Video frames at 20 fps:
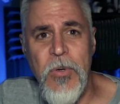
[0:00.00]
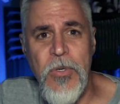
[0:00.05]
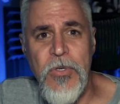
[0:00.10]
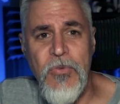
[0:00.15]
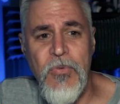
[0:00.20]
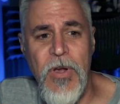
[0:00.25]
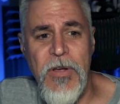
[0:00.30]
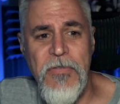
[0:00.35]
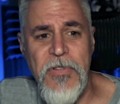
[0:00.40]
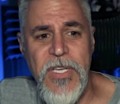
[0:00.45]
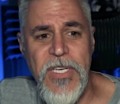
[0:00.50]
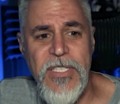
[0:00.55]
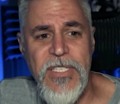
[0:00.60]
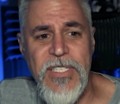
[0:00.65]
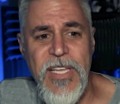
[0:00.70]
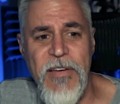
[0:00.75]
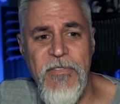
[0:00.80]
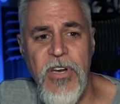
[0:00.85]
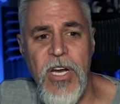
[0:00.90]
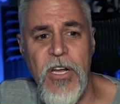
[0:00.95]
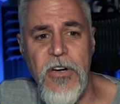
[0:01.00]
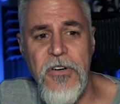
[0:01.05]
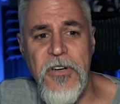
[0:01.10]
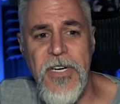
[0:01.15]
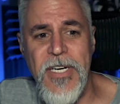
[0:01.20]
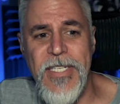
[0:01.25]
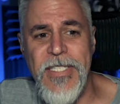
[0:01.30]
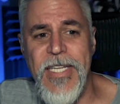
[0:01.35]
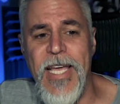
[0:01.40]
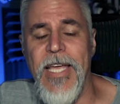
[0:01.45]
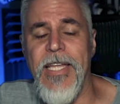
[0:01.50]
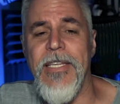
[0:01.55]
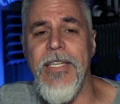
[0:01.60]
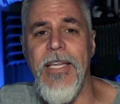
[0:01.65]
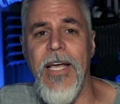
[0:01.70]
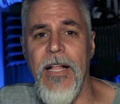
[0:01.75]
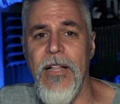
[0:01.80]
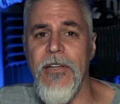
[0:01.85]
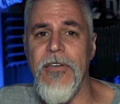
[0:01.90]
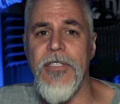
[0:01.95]
was roughly
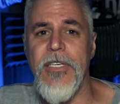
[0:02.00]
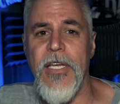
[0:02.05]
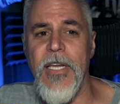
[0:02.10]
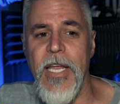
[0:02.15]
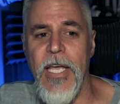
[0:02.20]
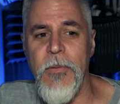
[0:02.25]
$710 on